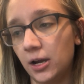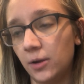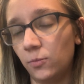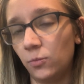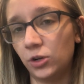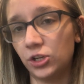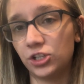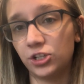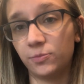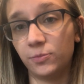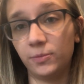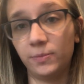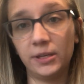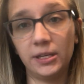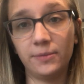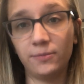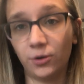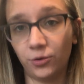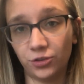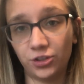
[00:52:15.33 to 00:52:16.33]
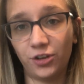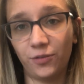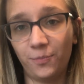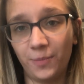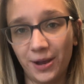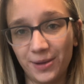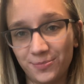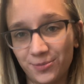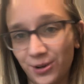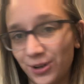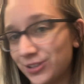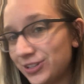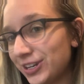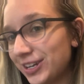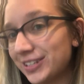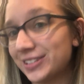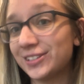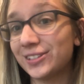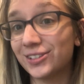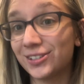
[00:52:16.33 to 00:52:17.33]
Which would be most of my
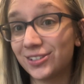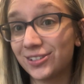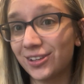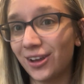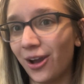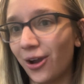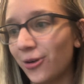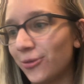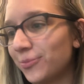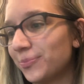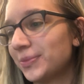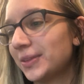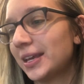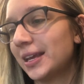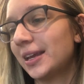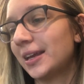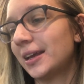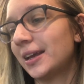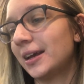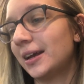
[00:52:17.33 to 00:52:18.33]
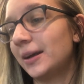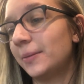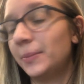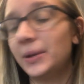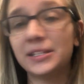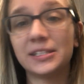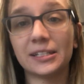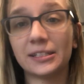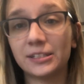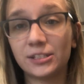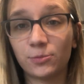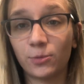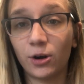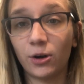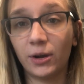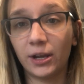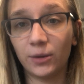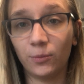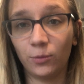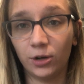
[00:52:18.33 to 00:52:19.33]
projects. So basically
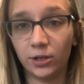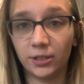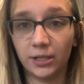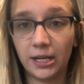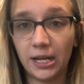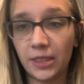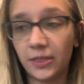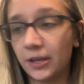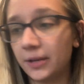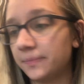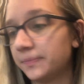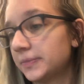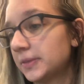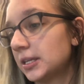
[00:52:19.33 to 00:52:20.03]
tomorrow I can work on anything.